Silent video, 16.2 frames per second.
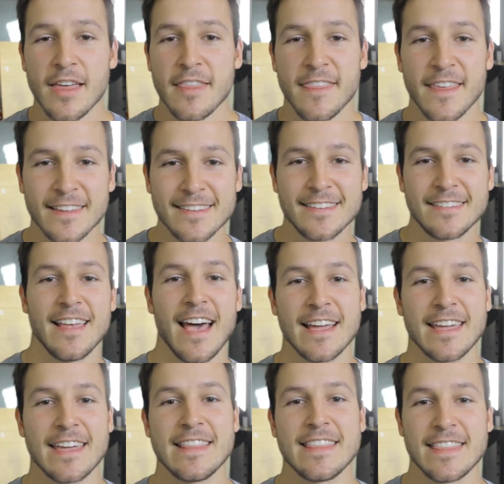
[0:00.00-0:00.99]
The
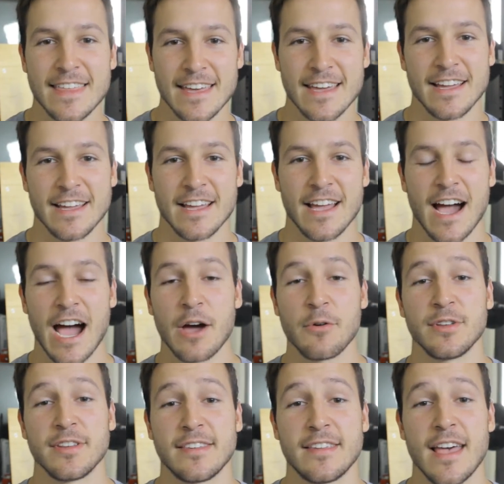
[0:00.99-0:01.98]
second thing I
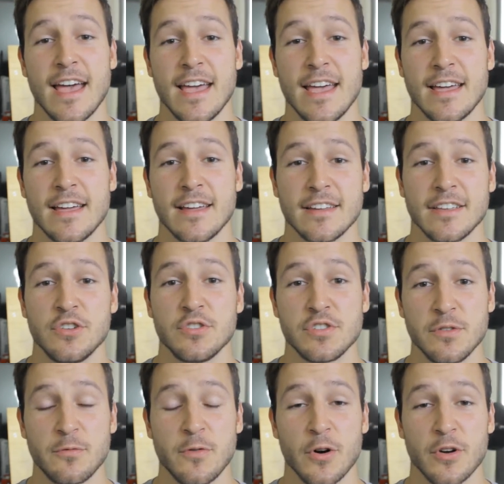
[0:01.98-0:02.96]
would say you
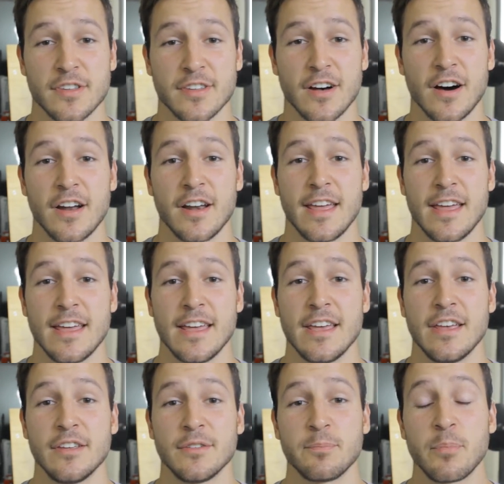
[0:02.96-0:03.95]
should focus on
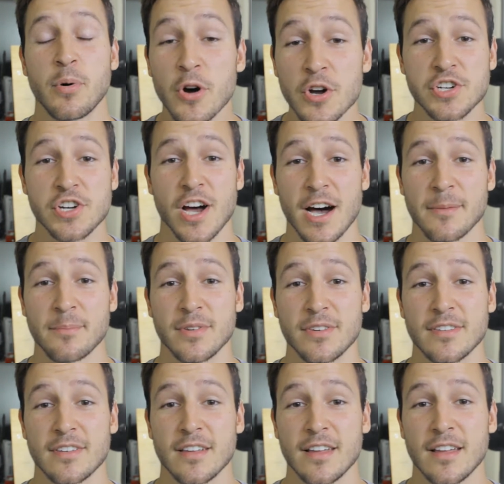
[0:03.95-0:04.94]
is
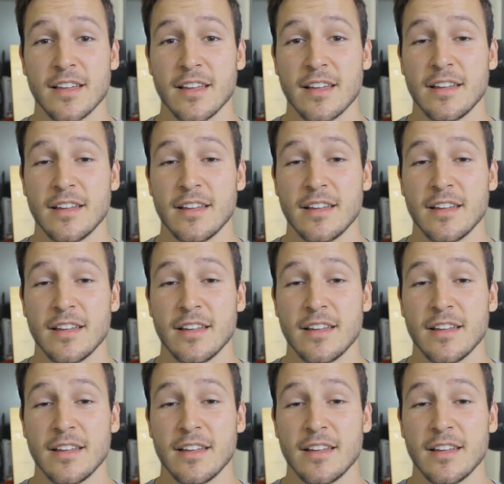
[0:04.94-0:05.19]
push-ups.